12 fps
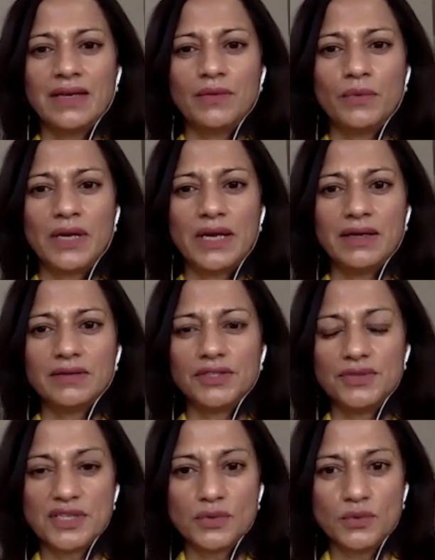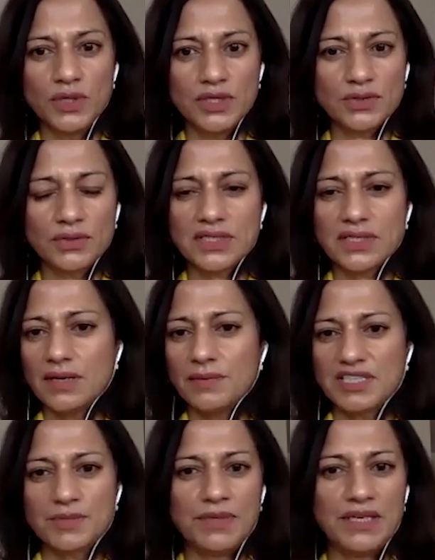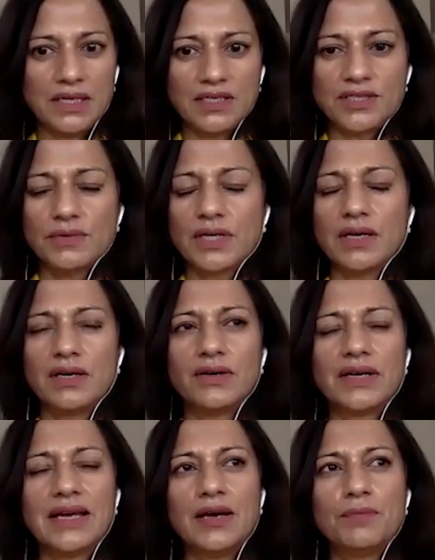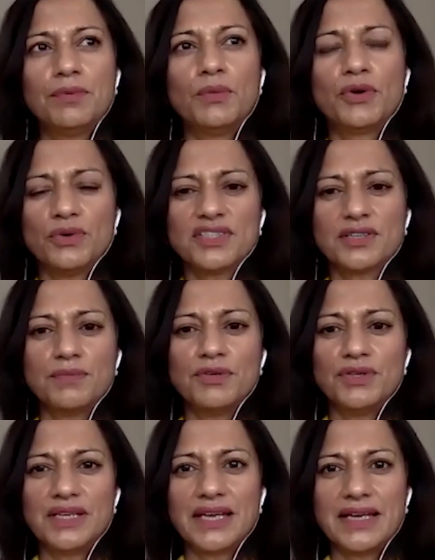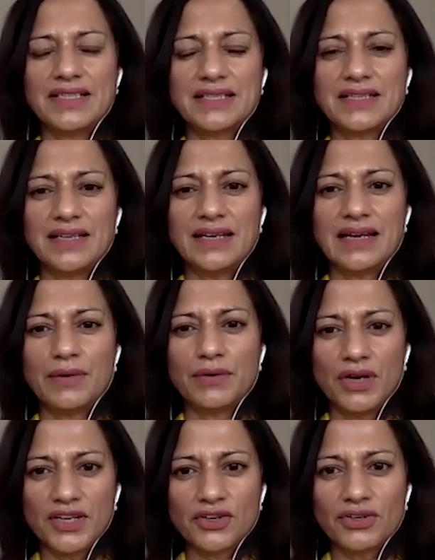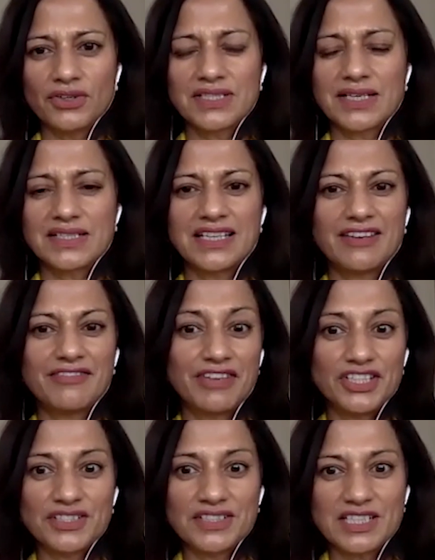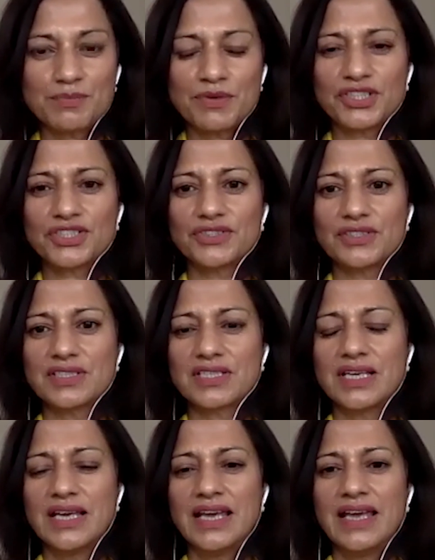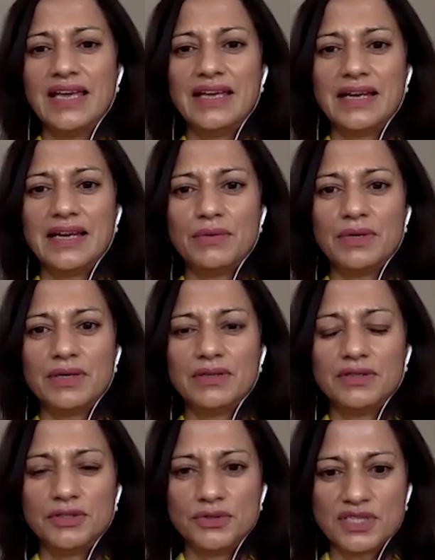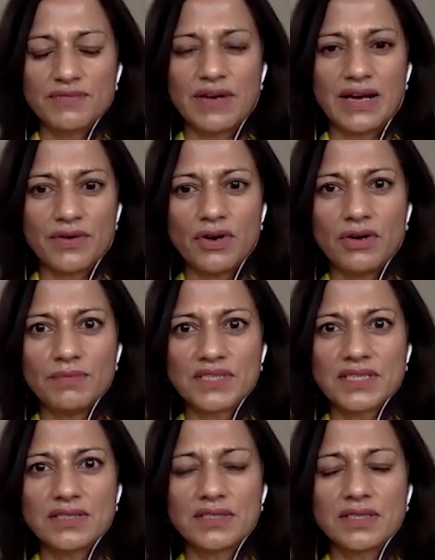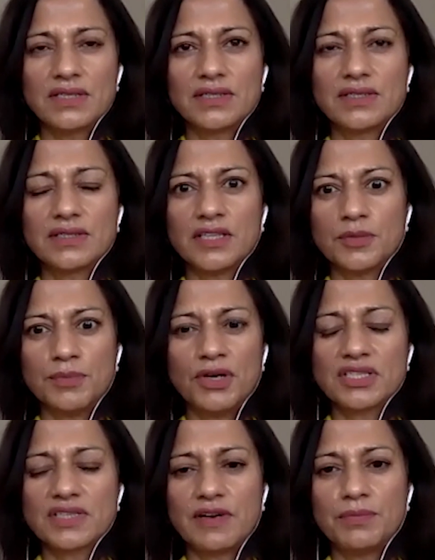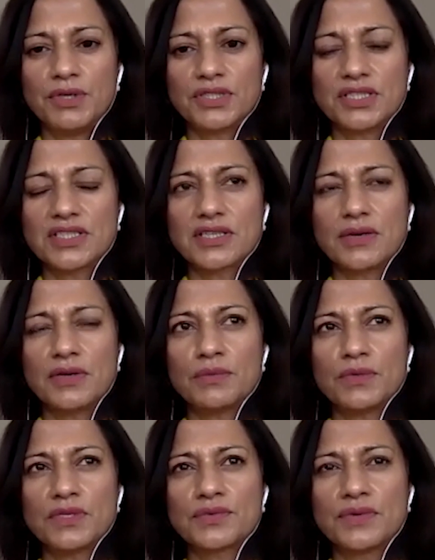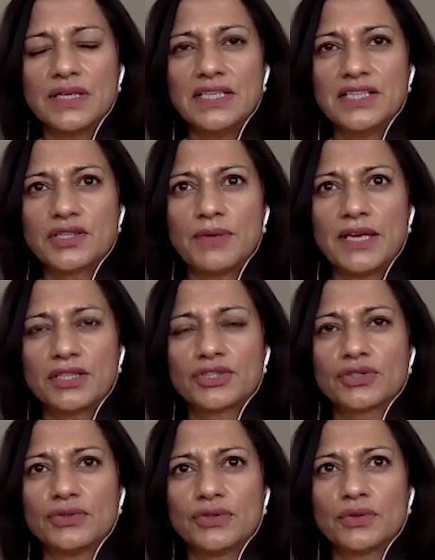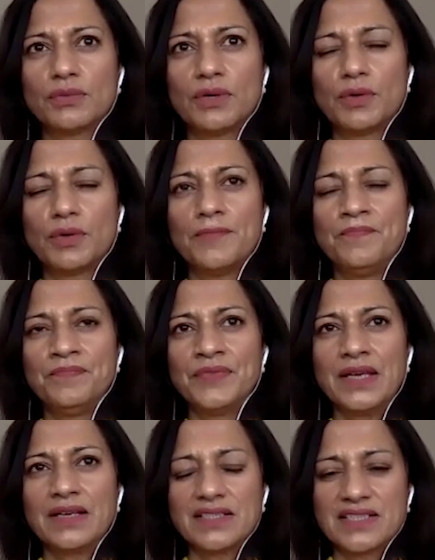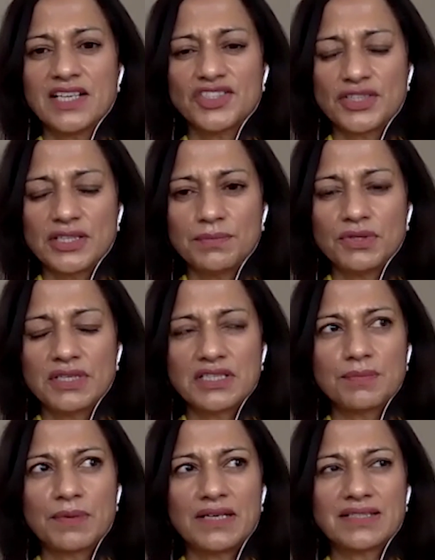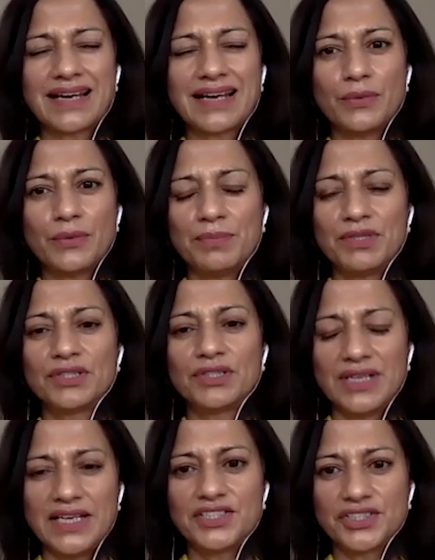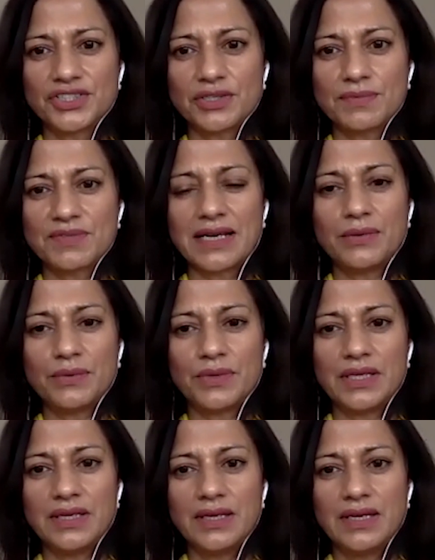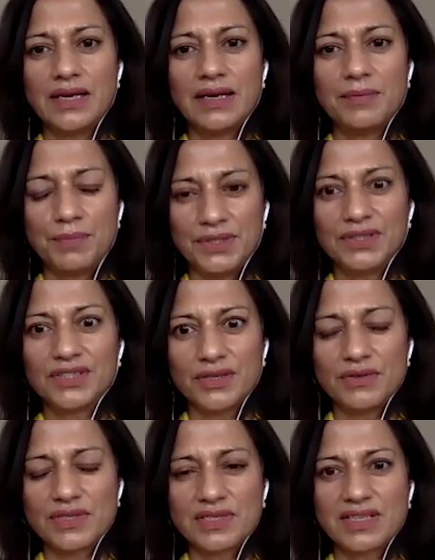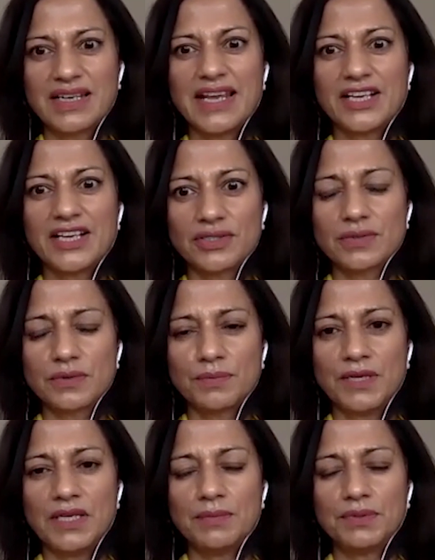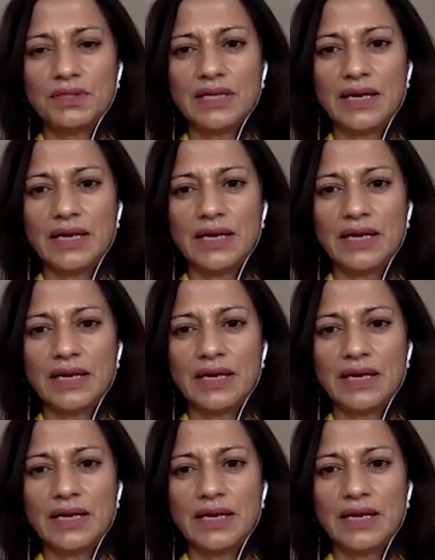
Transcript: We're using words all the time and speaking as you and I are now, but we're also communicating in our eye contact, in our facial expressions, in our use of our arms and other parts of our bodies. So it was really to make sure that because essentially the book is about how we build relationships and how we build those connections with people.